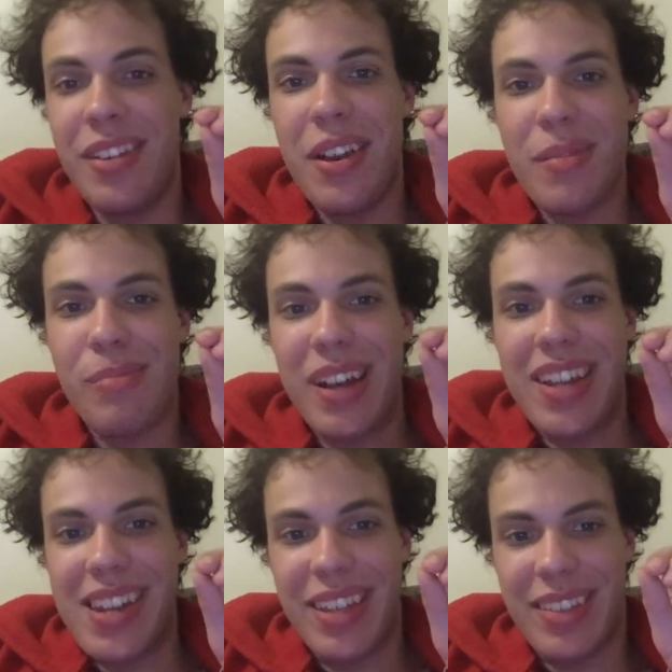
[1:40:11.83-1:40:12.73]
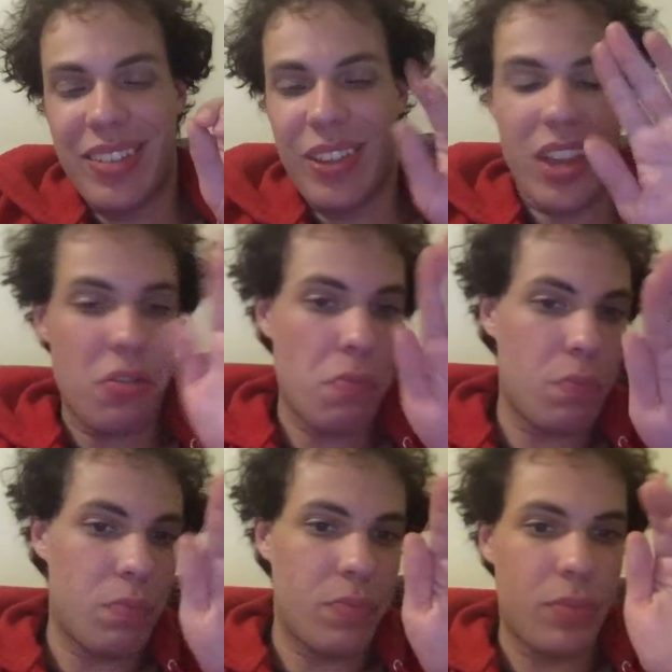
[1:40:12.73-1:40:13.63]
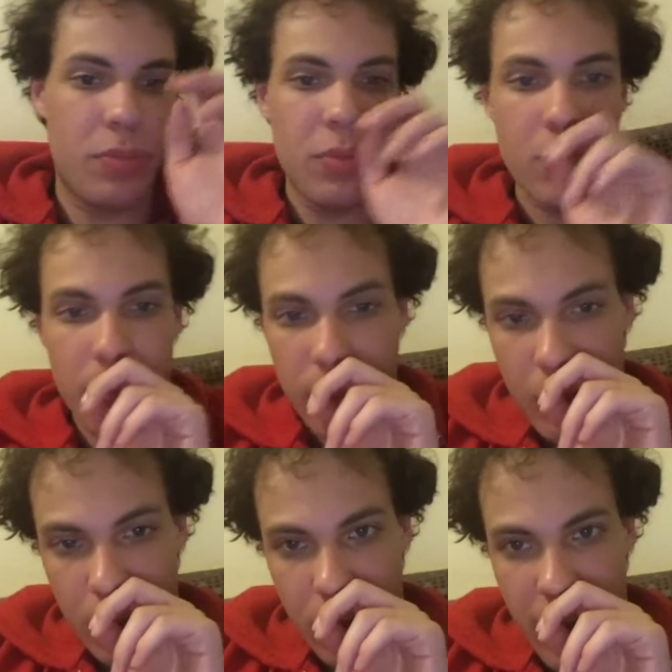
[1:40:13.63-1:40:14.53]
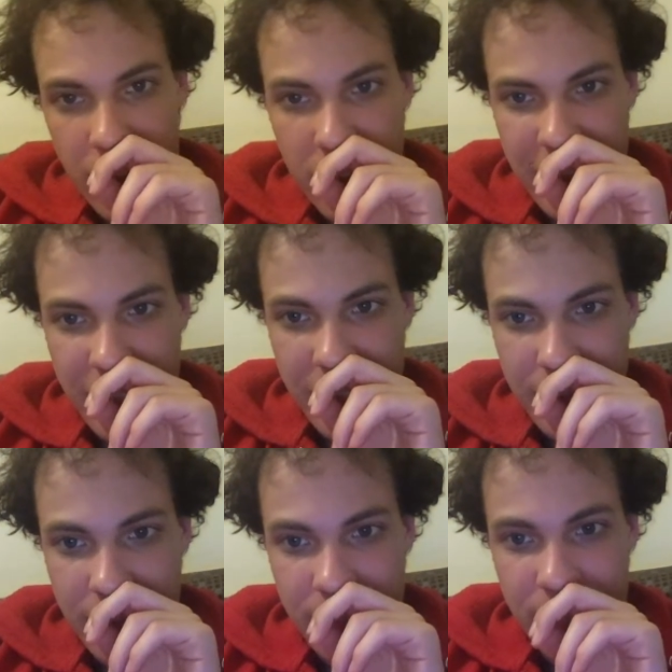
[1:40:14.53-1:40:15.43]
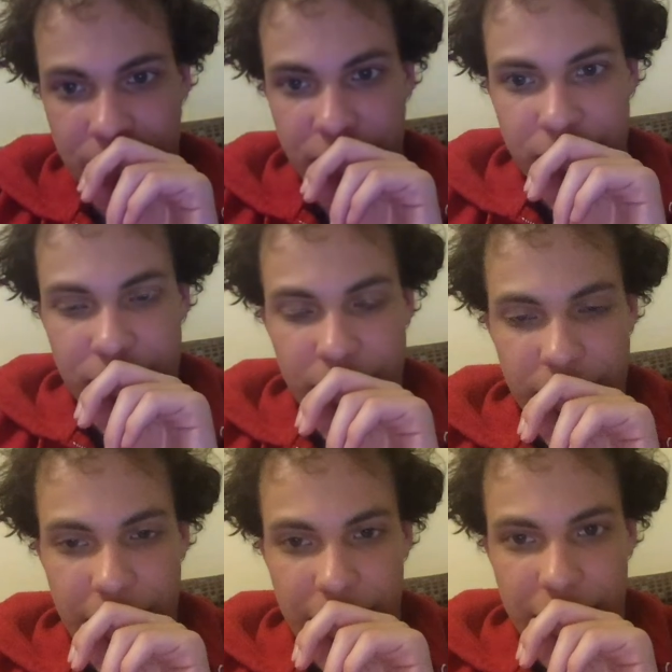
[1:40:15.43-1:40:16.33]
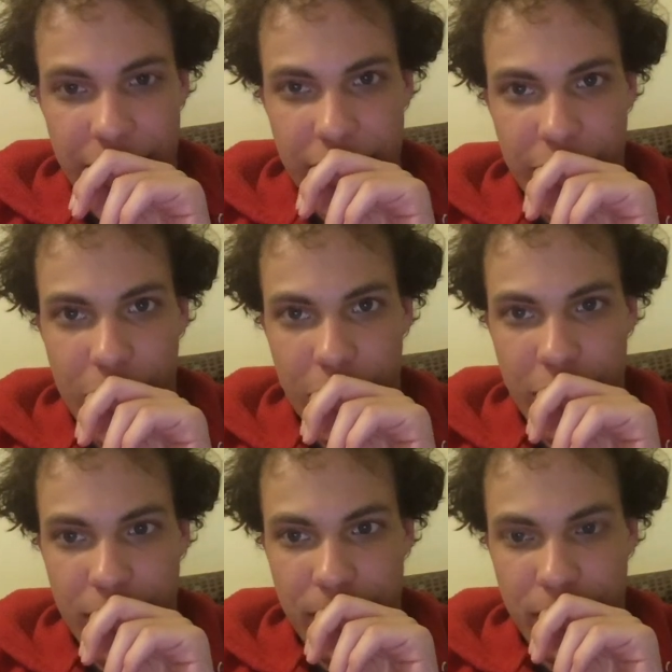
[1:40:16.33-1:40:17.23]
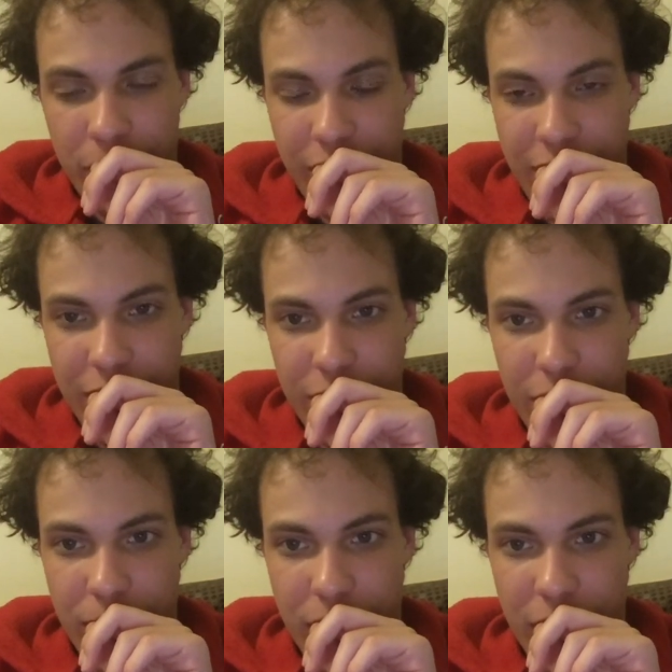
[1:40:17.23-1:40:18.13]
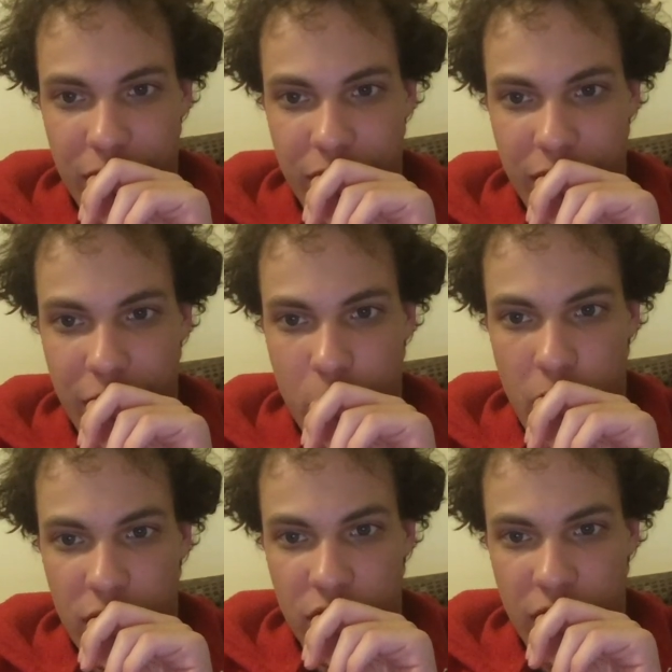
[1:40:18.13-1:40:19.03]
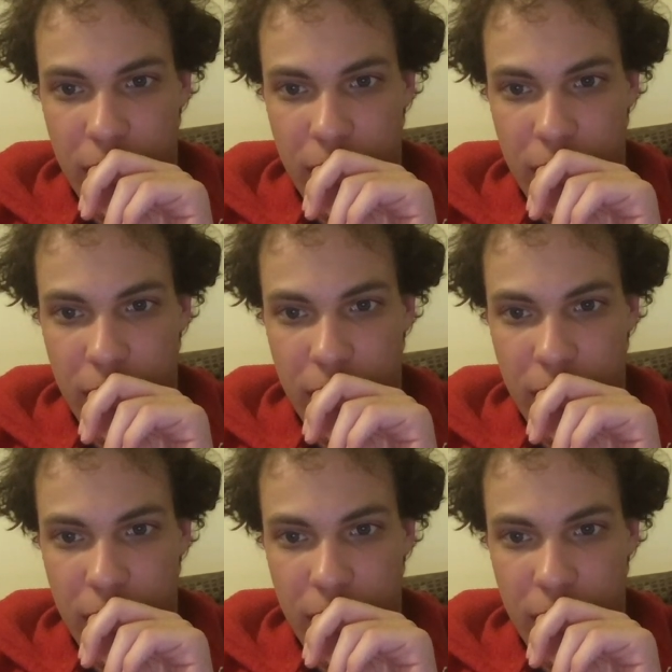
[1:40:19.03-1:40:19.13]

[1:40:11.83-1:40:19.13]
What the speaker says: but it's like a approximate. I'll take a look. I'll take a look at my real-time watch time.